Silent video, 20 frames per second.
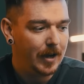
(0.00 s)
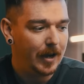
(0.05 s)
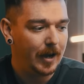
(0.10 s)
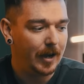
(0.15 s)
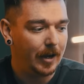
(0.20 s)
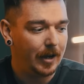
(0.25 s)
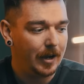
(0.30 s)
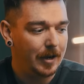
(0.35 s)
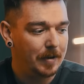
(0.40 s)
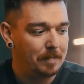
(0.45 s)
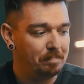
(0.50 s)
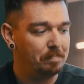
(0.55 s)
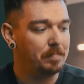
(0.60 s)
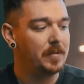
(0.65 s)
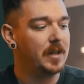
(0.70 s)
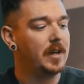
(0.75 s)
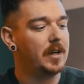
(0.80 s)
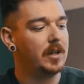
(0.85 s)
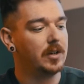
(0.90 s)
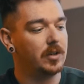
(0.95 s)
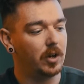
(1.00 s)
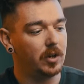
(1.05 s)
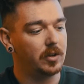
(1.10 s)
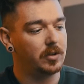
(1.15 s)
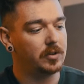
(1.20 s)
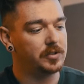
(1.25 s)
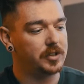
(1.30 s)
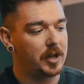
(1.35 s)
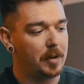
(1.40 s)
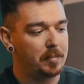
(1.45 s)
Um, now
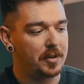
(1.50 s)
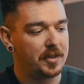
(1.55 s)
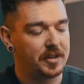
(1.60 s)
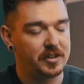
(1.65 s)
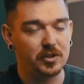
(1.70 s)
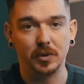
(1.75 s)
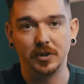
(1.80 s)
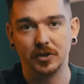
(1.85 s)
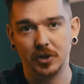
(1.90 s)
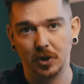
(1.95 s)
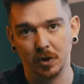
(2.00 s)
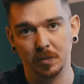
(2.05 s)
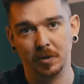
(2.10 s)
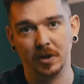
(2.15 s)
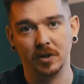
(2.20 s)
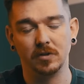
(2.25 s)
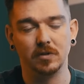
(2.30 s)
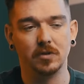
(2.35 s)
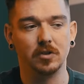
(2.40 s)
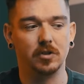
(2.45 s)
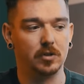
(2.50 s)
there's a couple of things I want to talk about.